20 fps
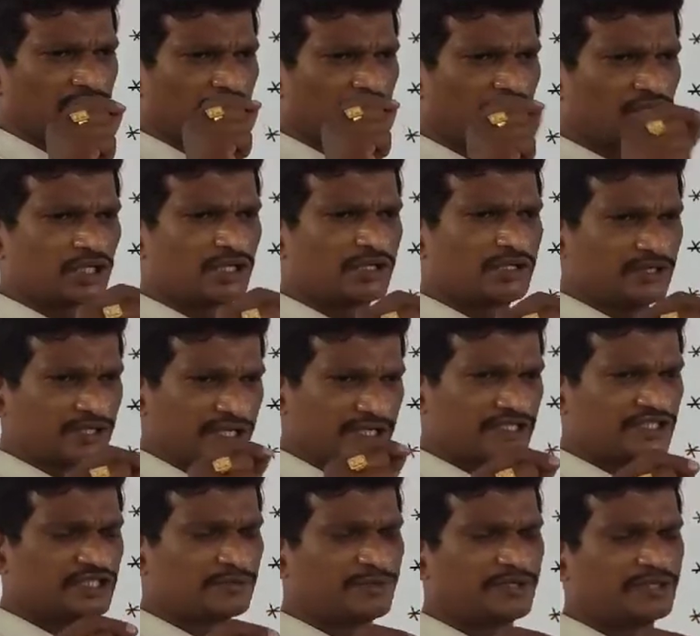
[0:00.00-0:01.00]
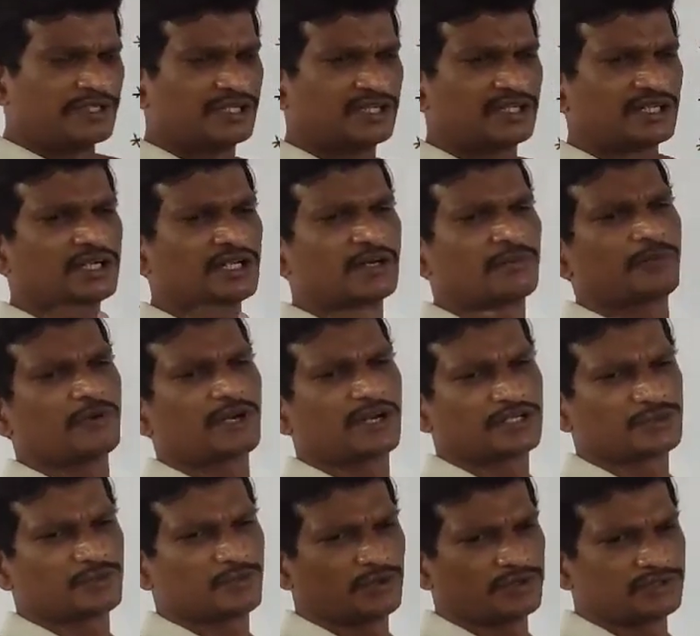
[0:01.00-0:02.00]
ethylene exhibited a triple
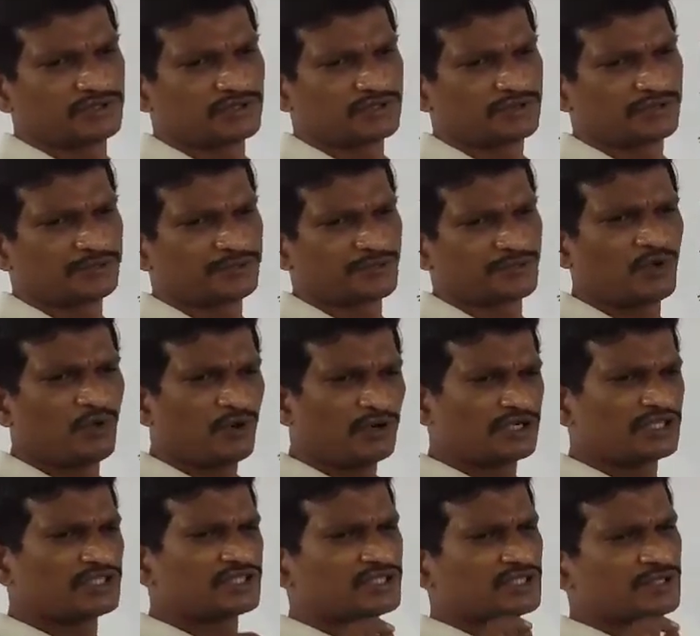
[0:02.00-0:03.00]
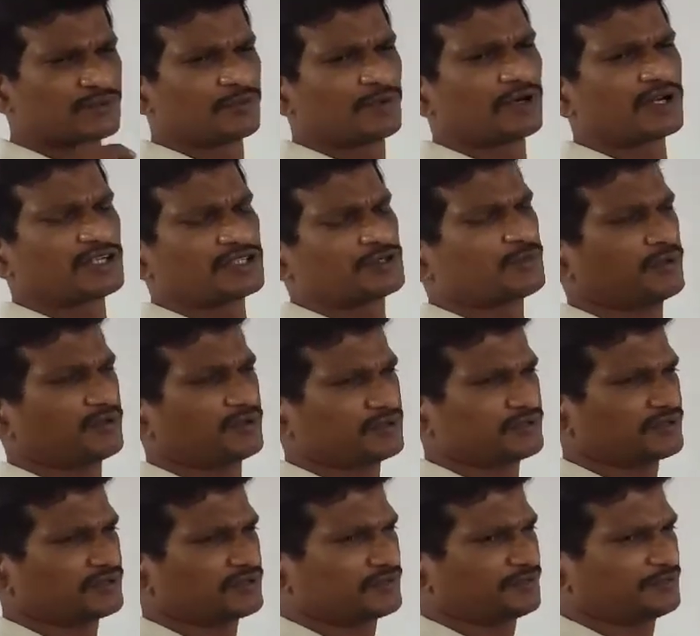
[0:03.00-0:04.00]
response. What is triple
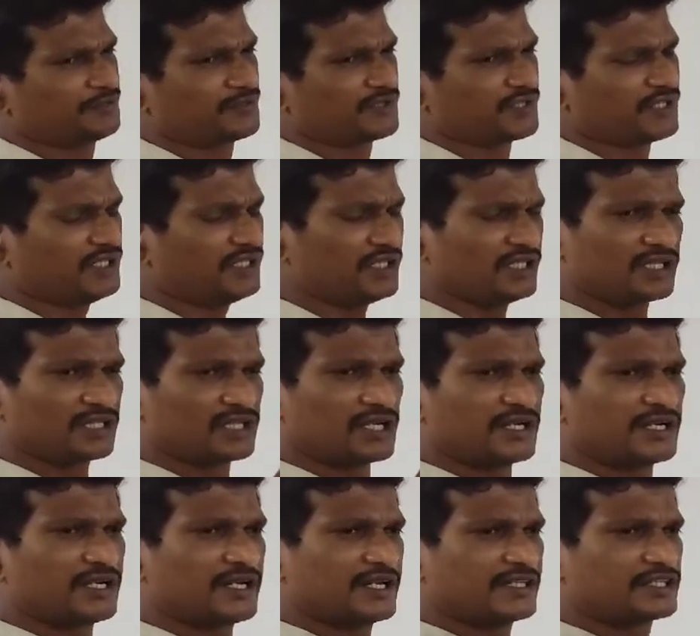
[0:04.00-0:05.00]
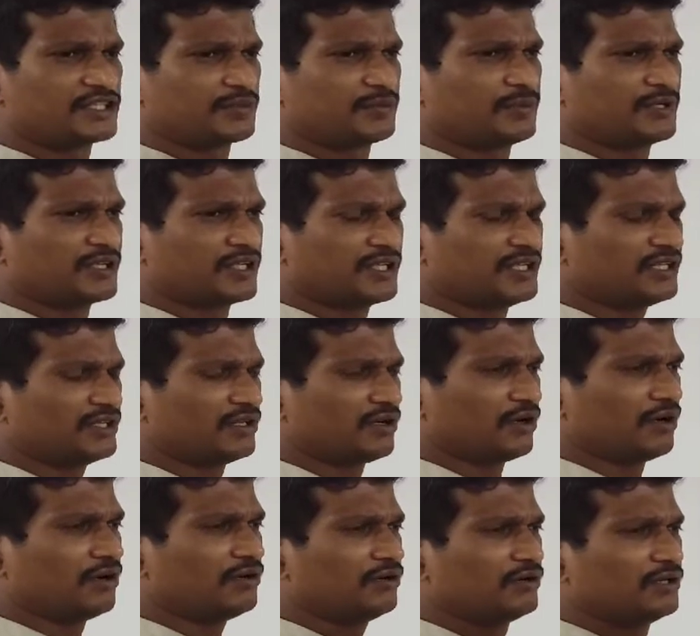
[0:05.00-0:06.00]
response? Right, ethylene exhibited
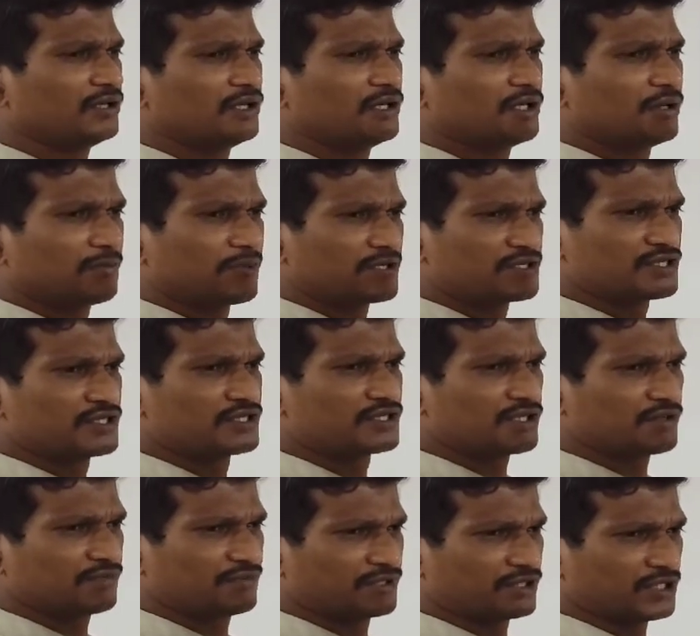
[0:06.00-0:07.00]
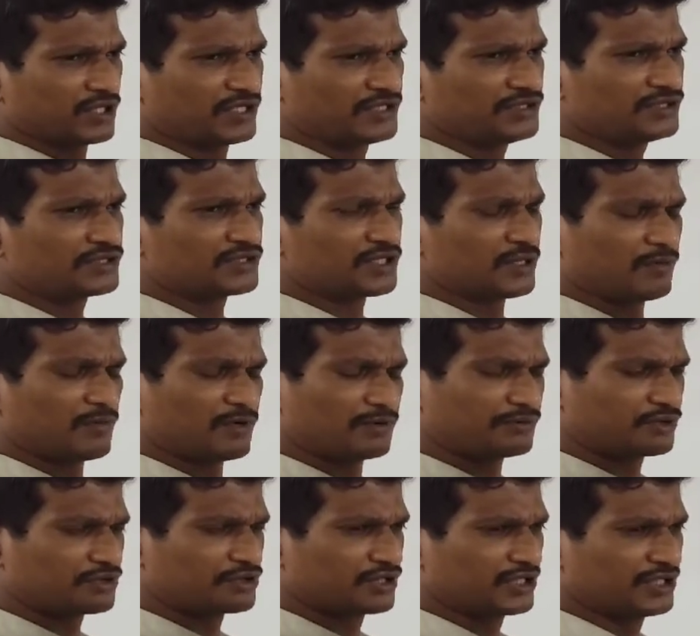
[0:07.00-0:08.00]
or presence of ethylene, some of
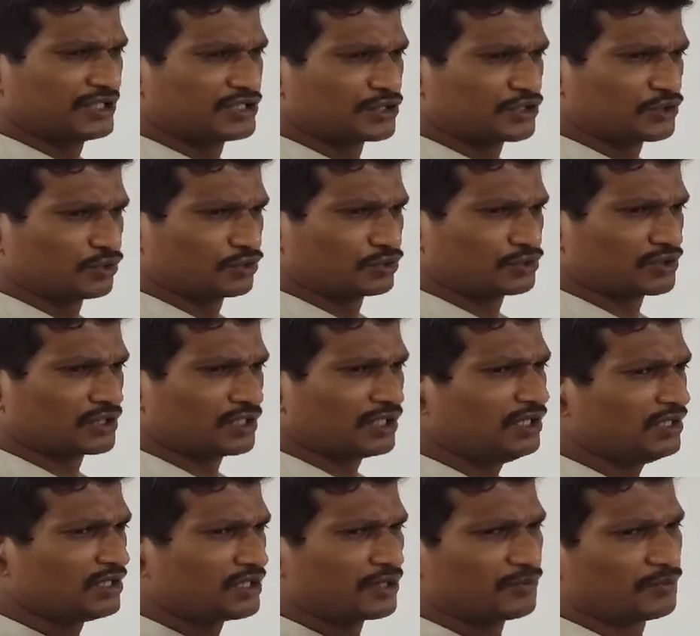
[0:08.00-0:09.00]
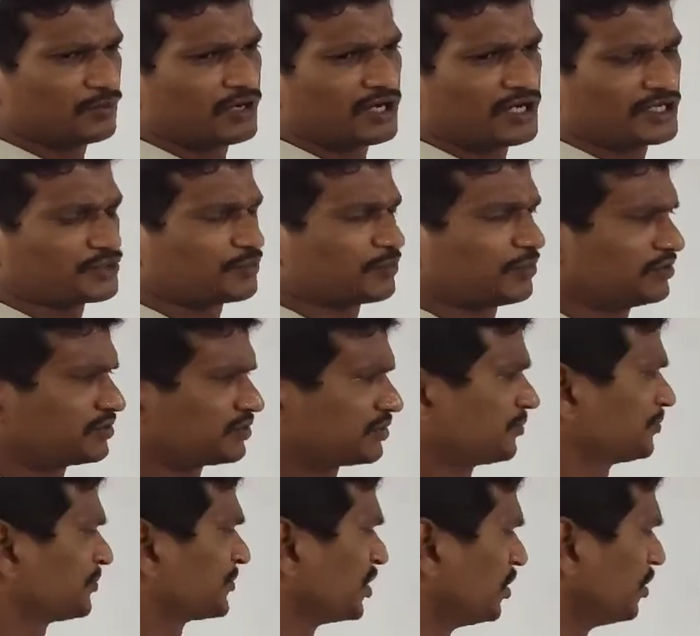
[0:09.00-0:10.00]
the seed shows the triple response.
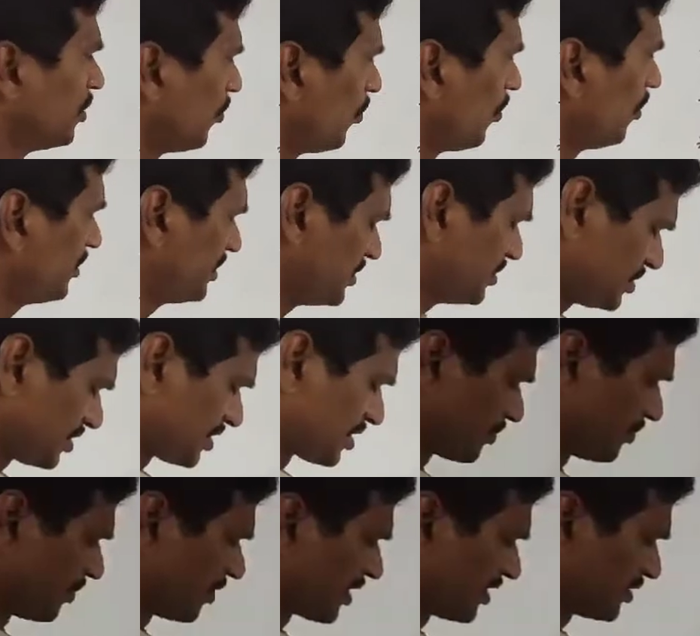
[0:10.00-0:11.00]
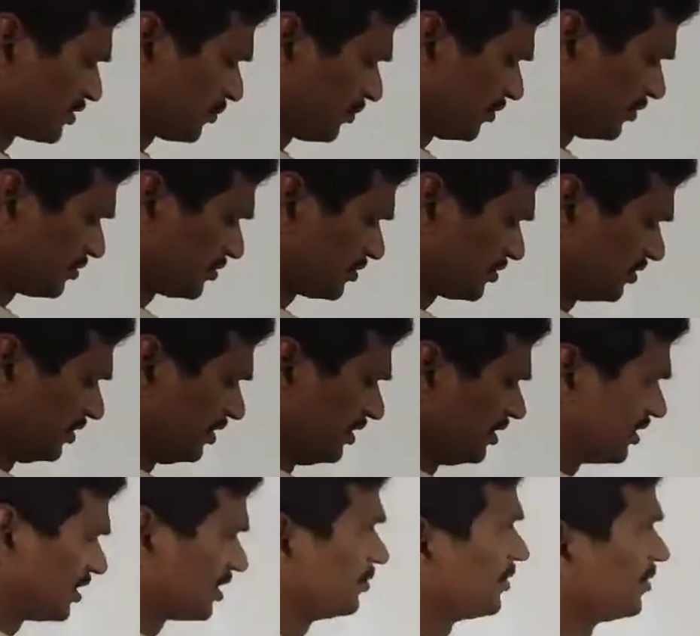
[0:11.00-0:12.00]
What is triple response?
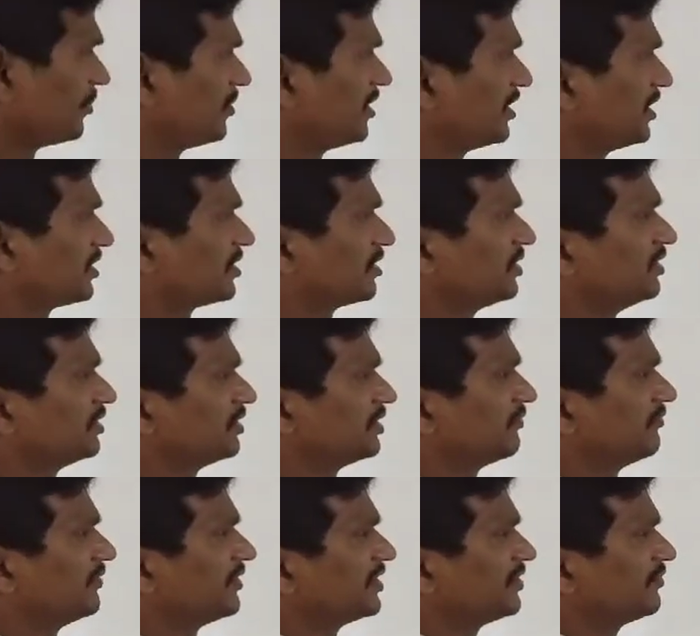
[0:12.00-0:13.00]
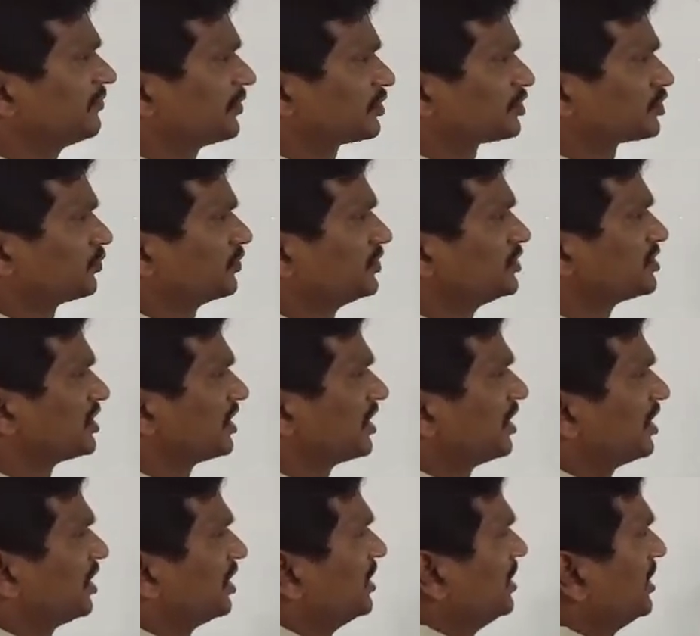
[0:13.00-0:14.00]
Remember, the very first one is the
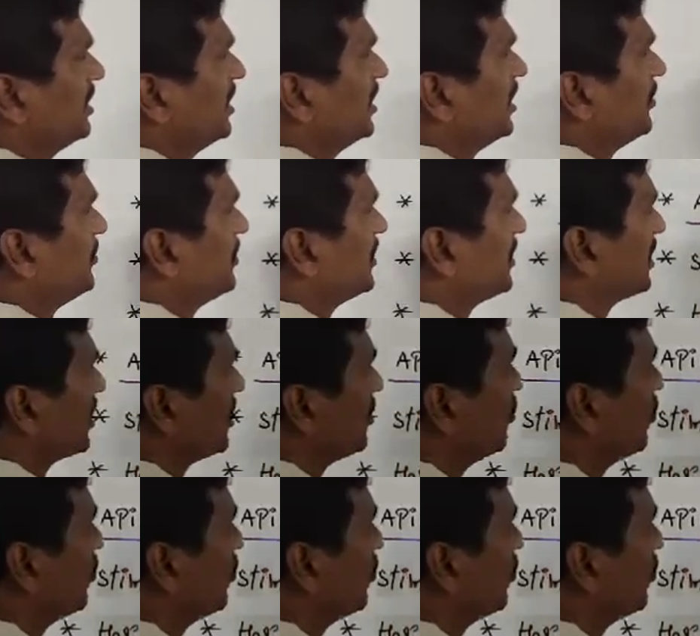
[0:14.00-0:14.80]
apical